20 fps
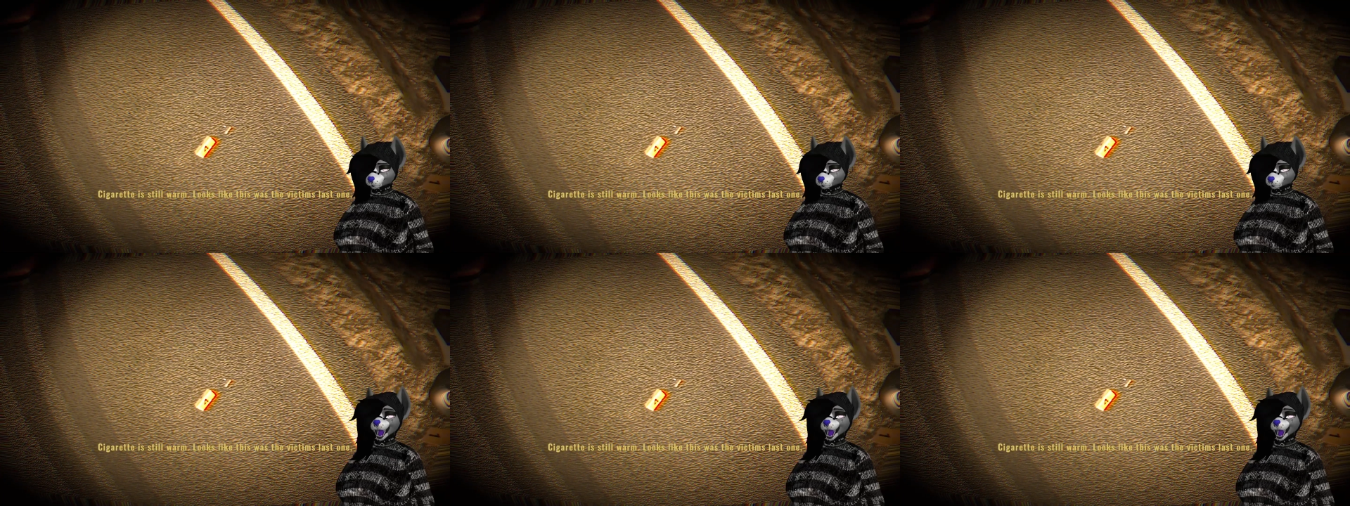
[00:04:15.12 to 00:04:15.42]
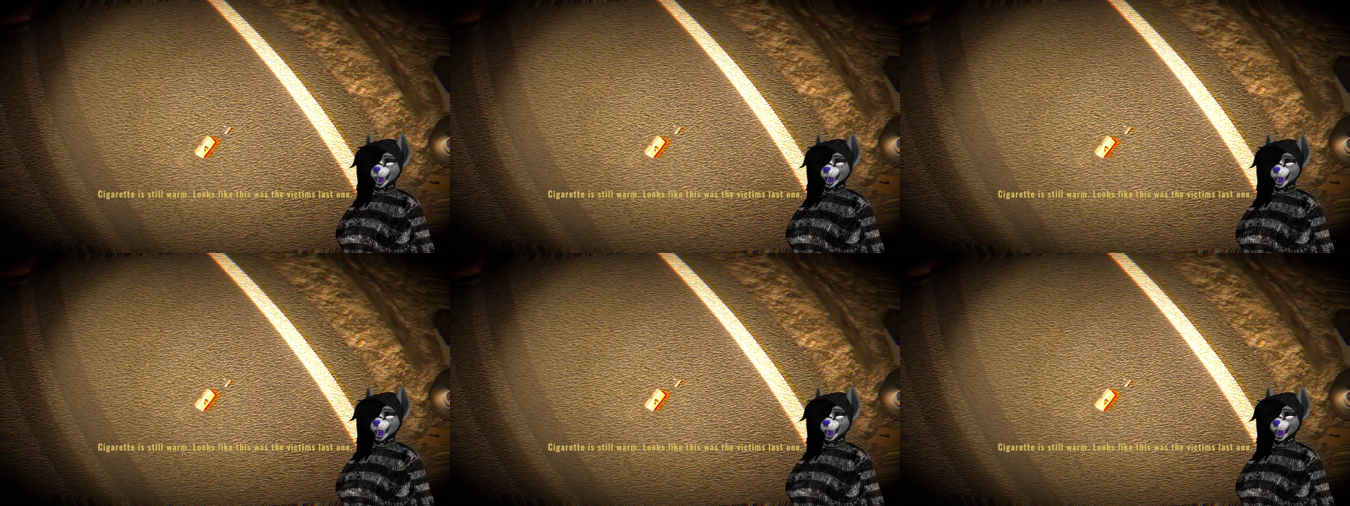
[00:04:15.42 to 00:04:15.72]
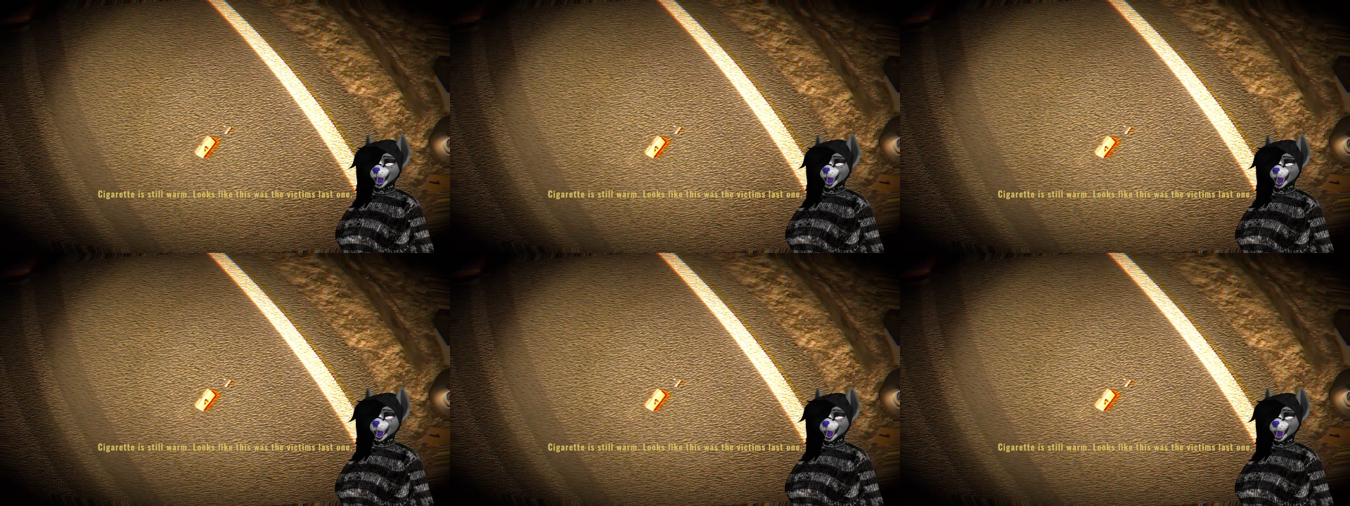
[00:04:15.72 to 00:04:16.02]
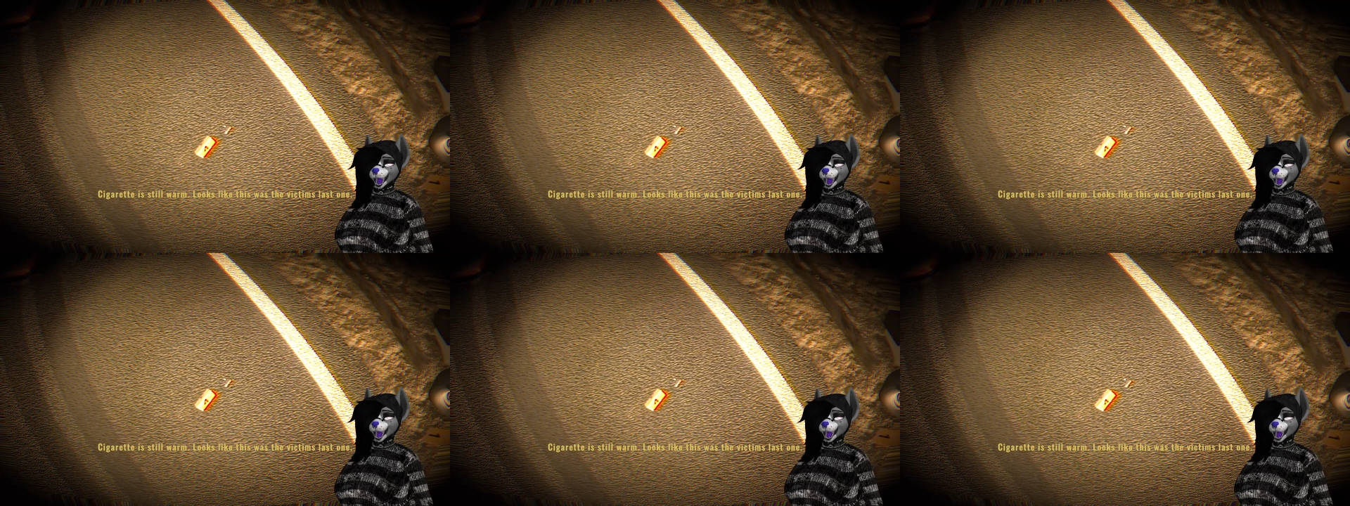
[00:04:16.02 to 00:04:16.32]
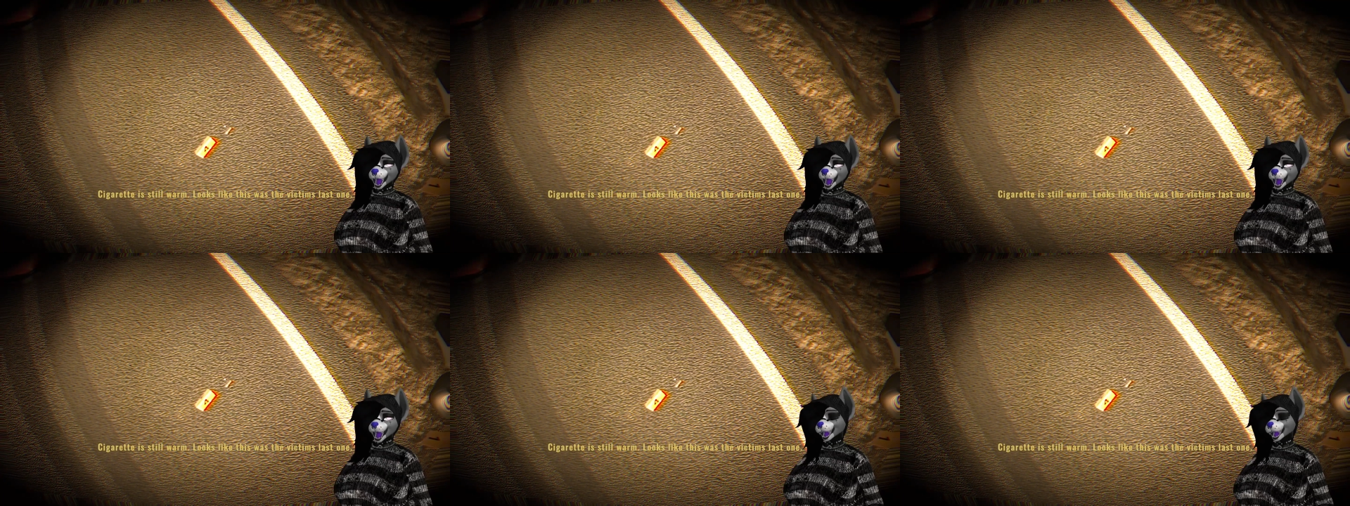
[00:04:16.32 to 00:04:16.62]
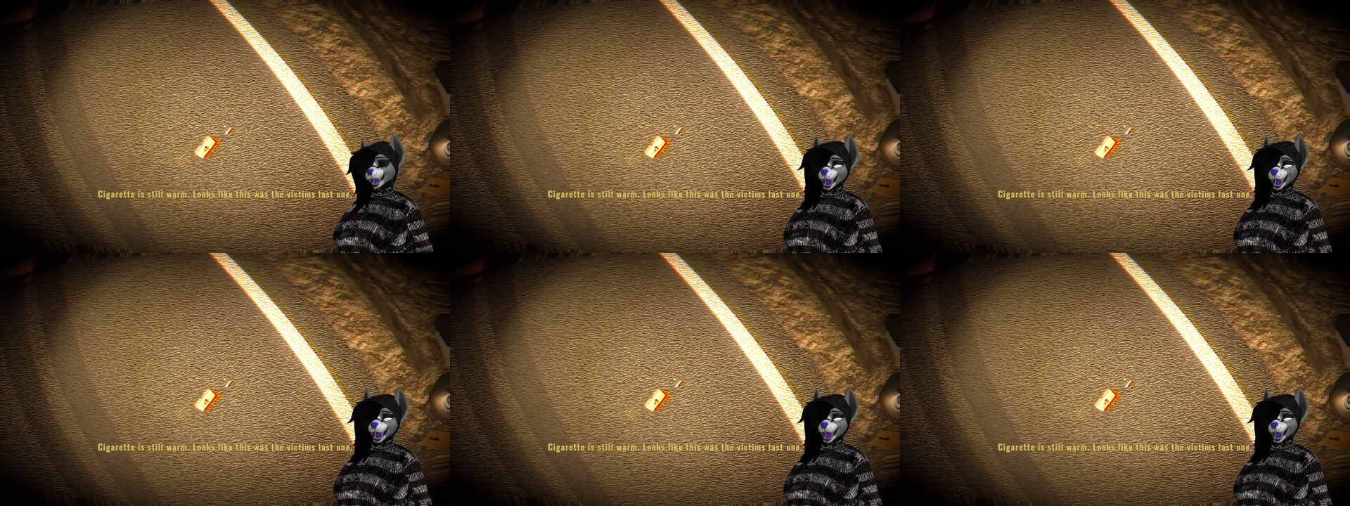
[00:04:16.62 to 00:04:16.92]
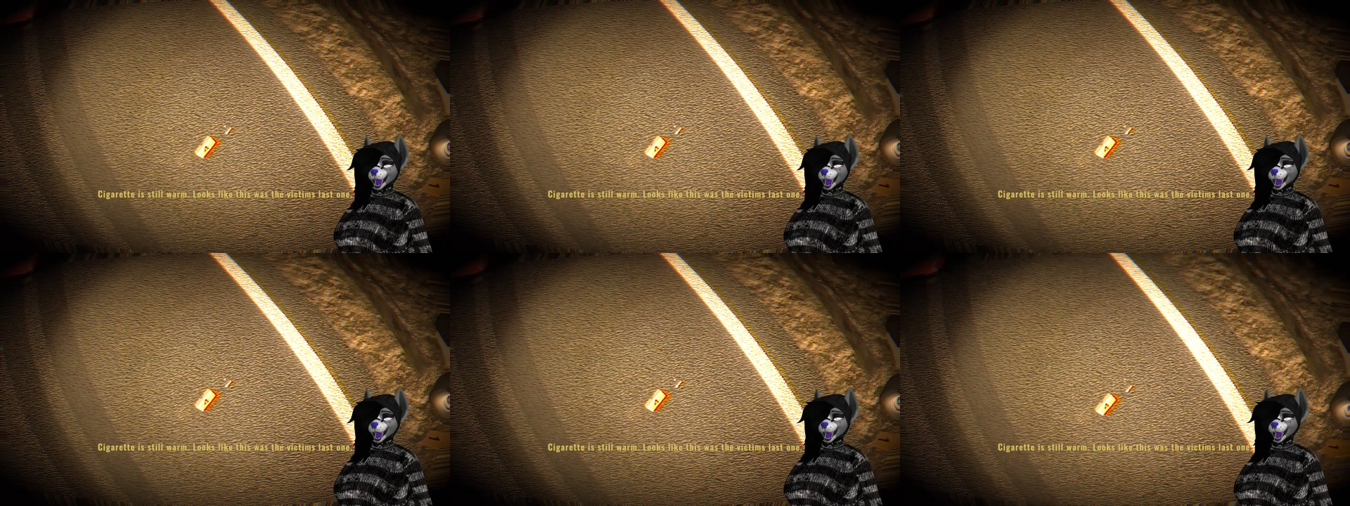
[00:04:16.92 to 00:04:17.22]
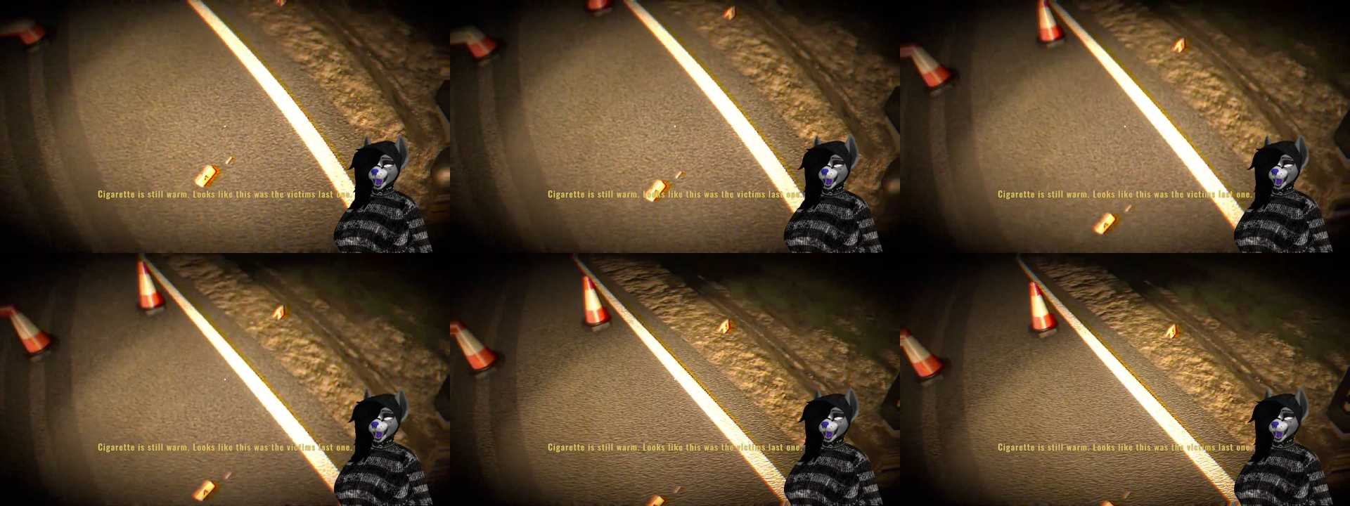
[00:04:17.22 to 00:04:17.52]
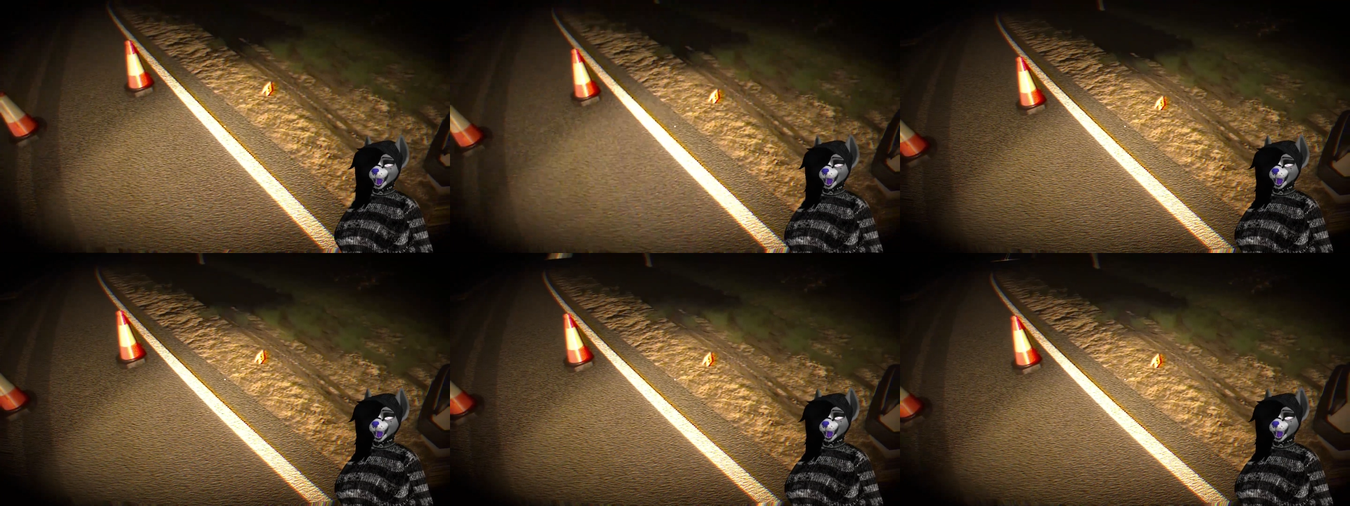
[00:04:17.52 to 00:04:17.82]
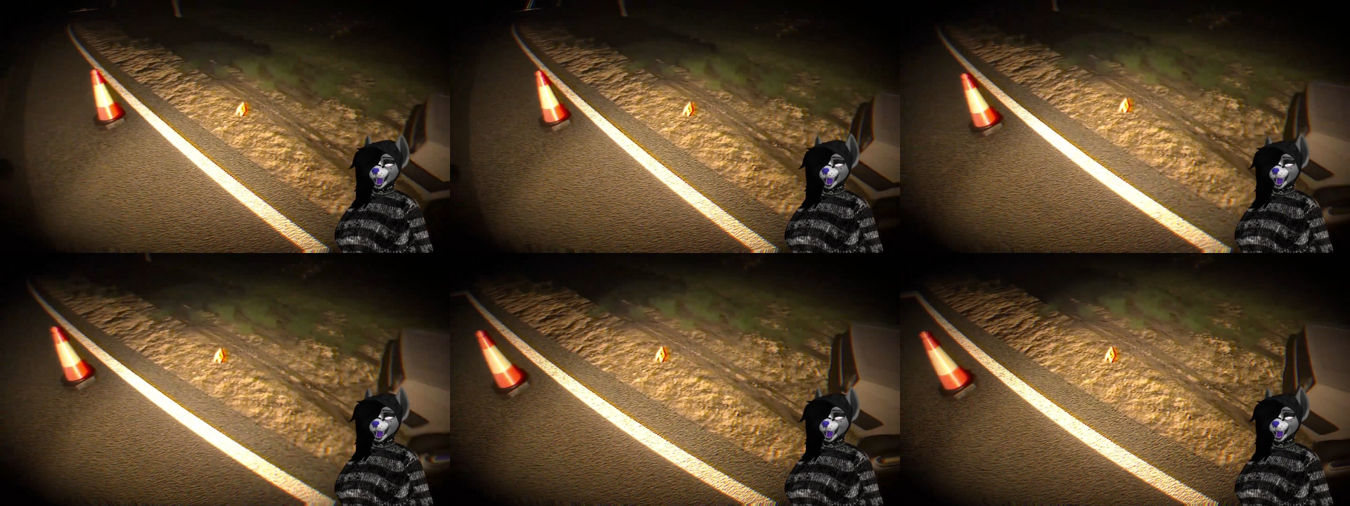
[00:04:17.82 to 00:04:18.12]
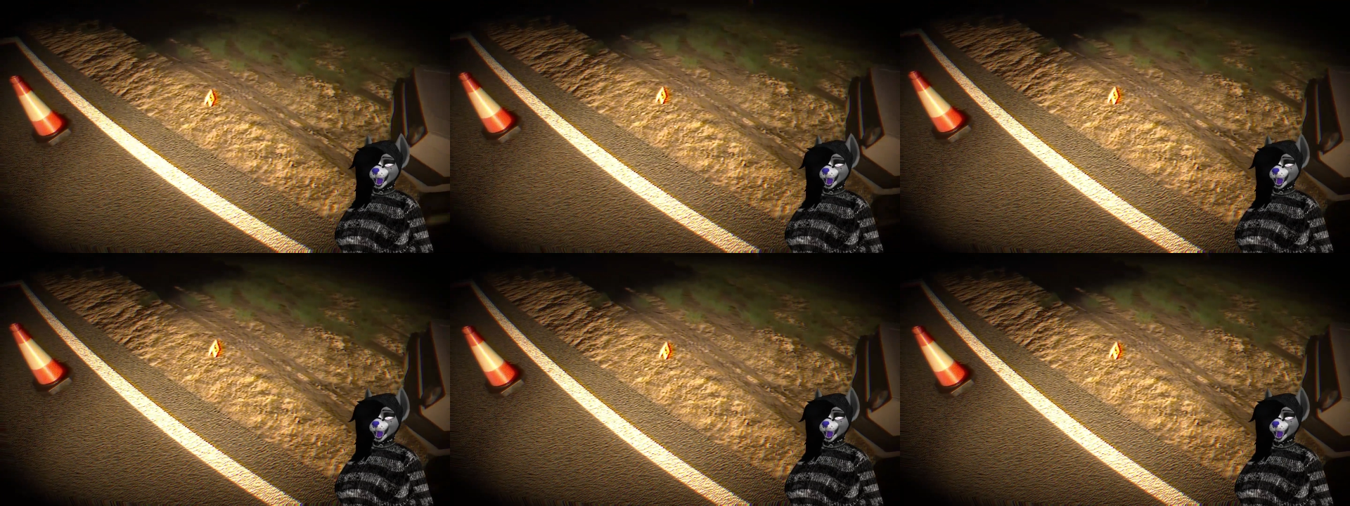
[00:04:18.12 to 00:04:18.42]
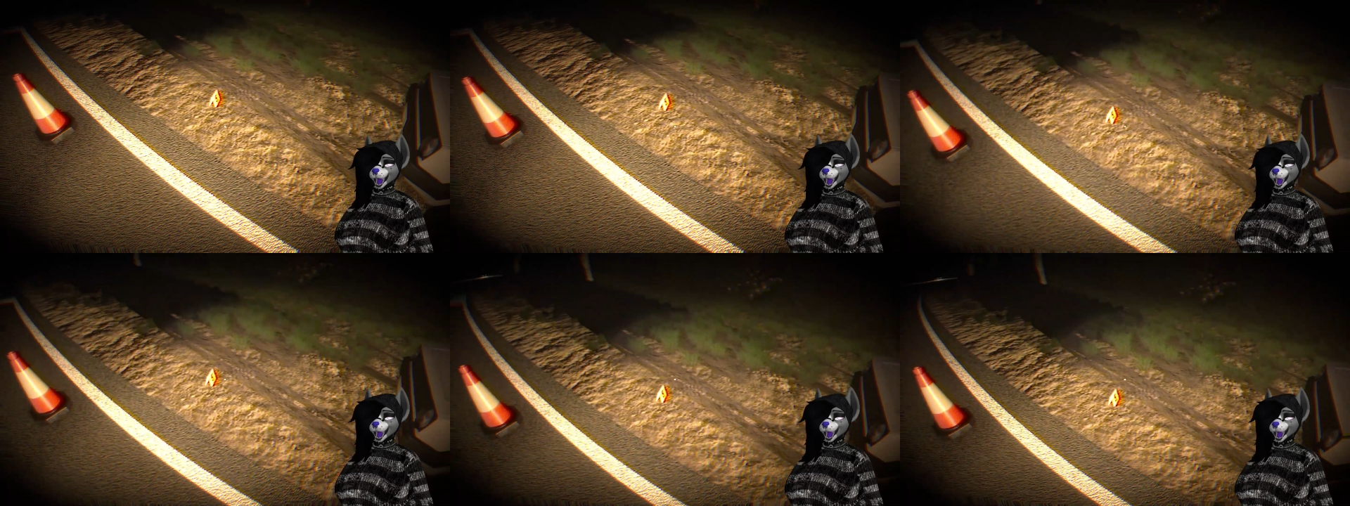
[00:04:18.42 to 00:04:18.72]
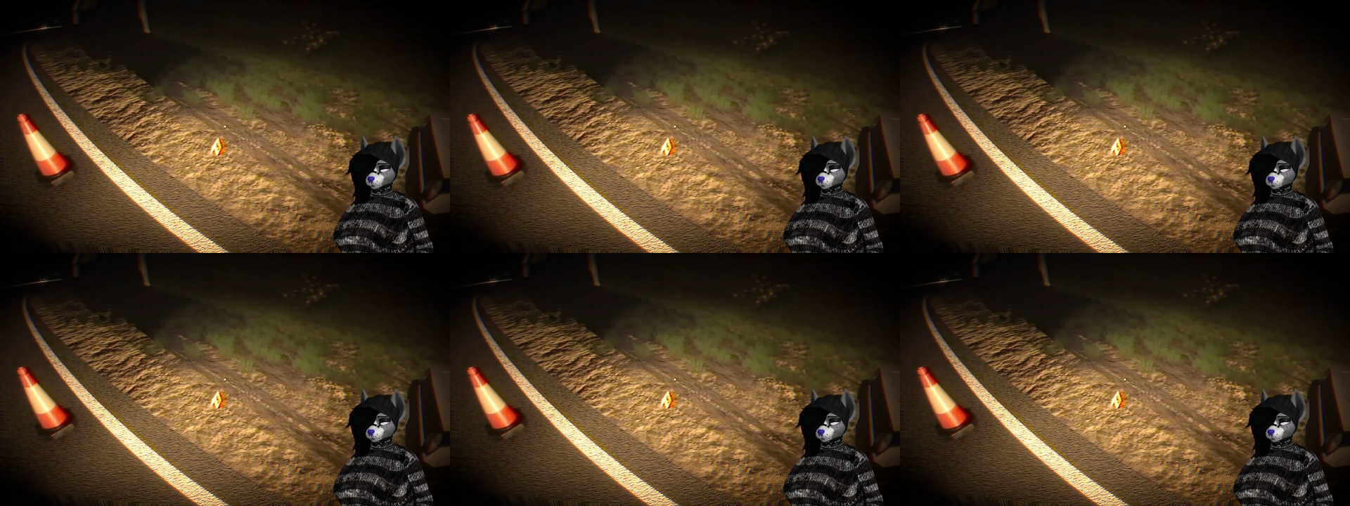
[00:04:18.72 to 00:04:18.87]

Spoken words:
No face is visible, so there are no lips to read.